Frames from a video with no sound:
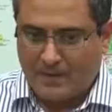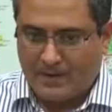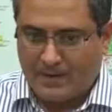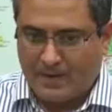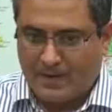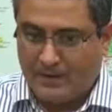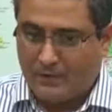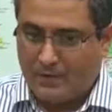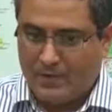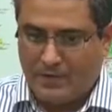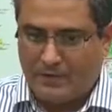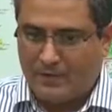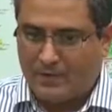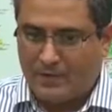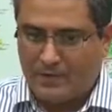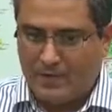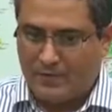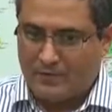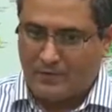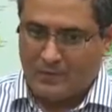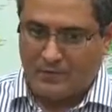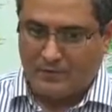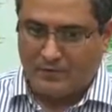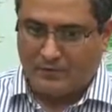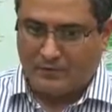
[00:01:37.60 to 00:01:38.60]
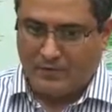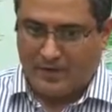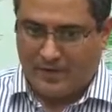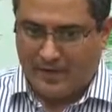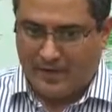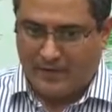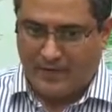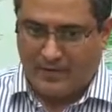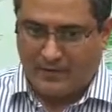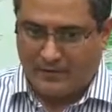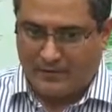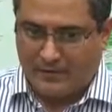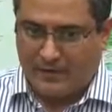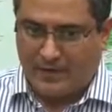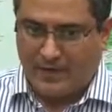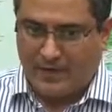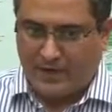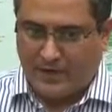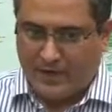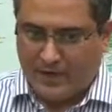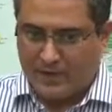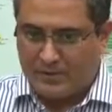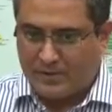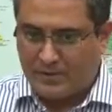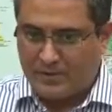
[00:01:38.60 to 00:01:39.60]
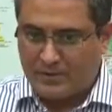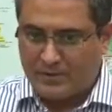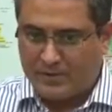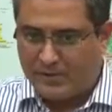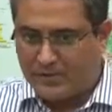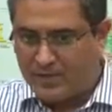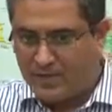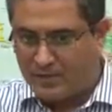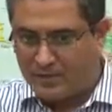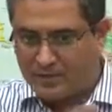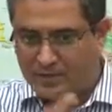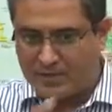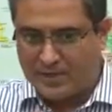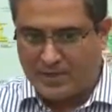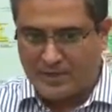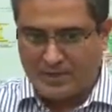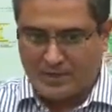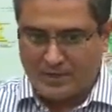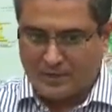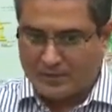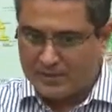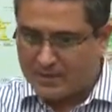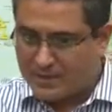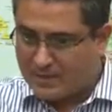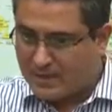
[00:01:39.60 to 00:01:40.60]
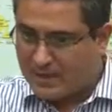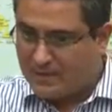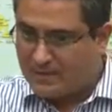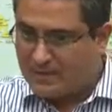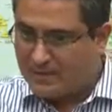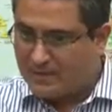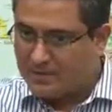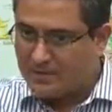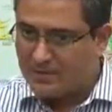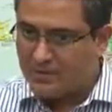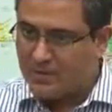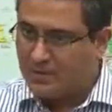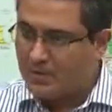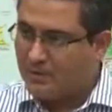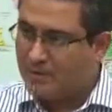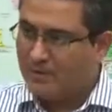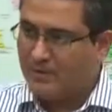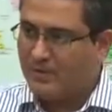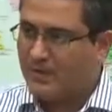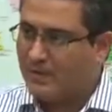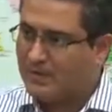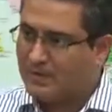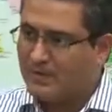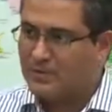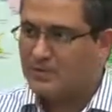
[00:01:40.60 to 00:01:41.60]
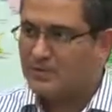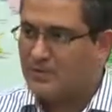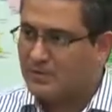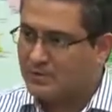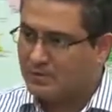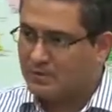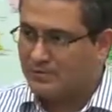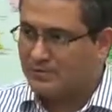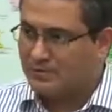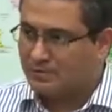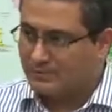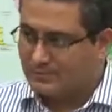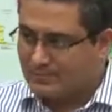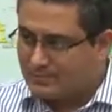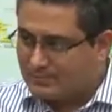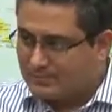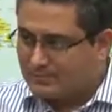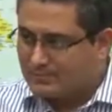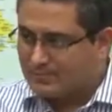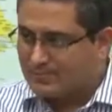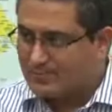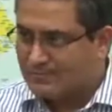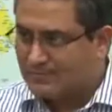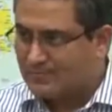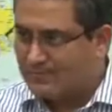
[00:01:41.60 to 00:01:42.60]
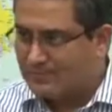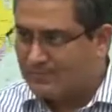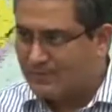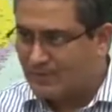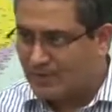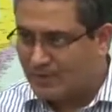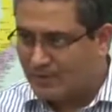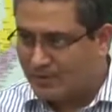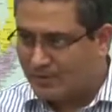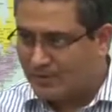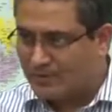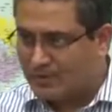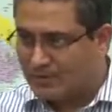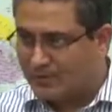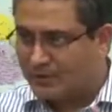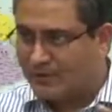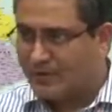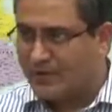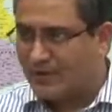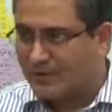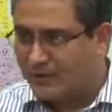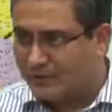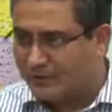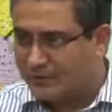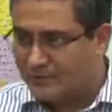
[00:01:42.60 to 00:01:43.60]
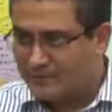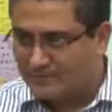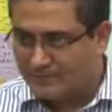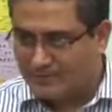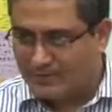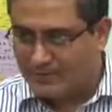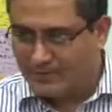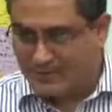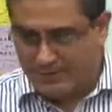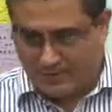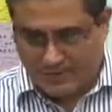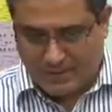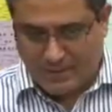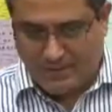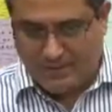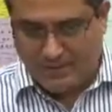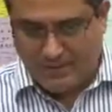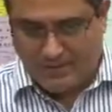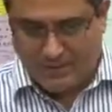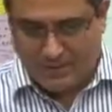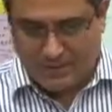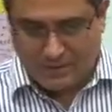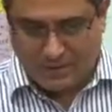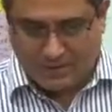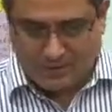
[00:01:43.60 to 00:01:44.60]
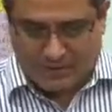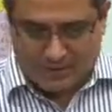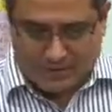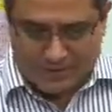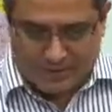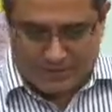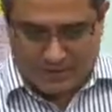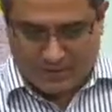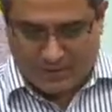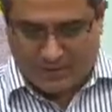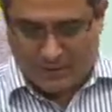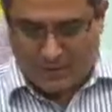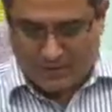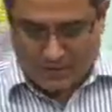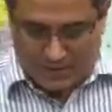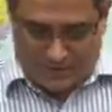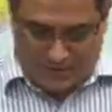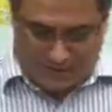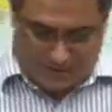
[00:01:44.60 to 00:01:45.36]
he was a very difficult guy because even outside people, steel mills used to be very much, you know, there was a fear entering his office and all.